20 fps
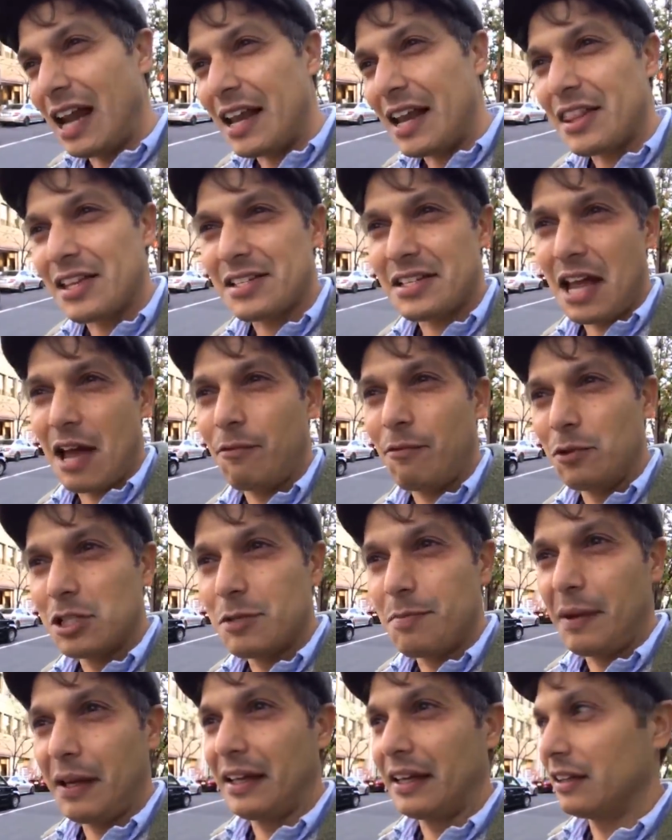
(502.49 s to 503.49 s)
A lot of the staff
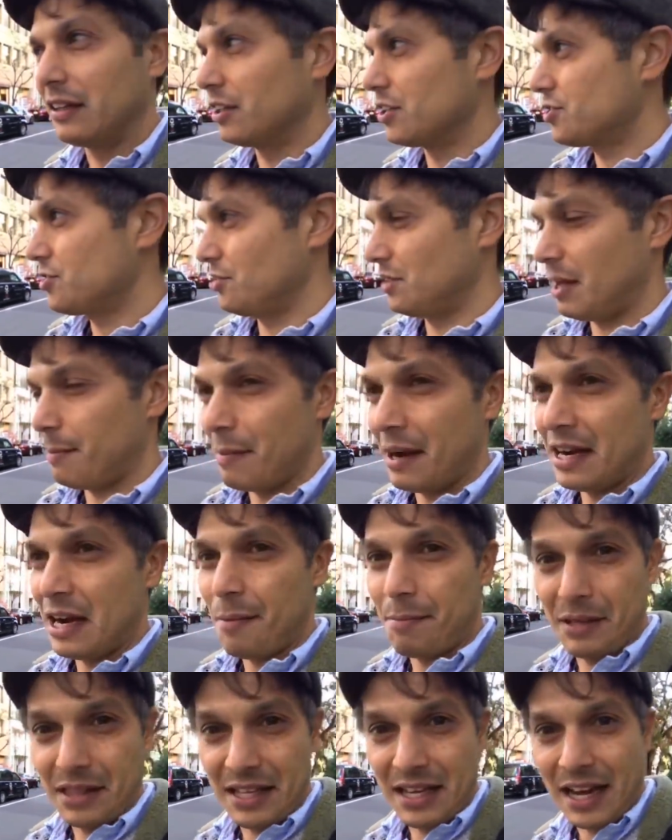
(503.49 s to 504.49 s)
won't speak English, so that might
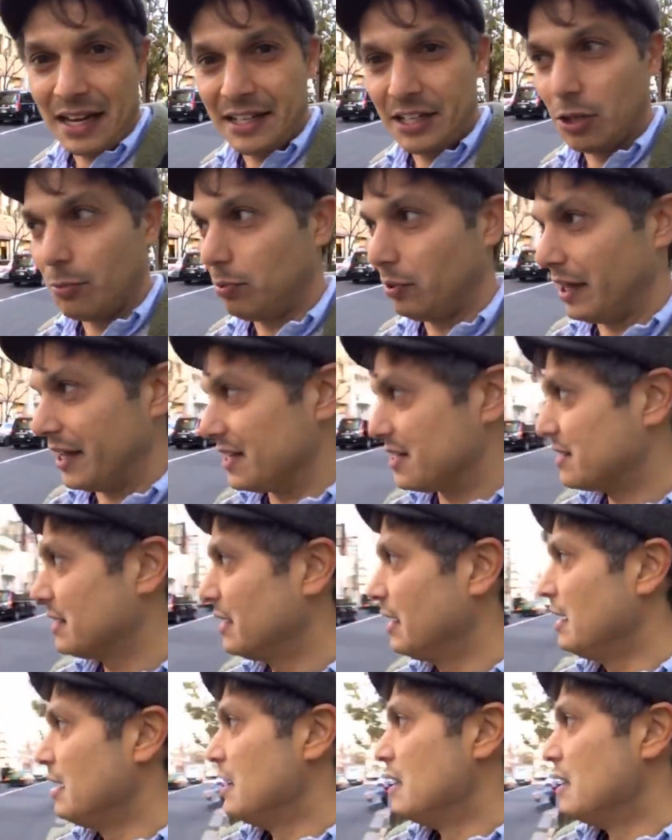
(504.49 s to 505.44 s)
not be the ideal place.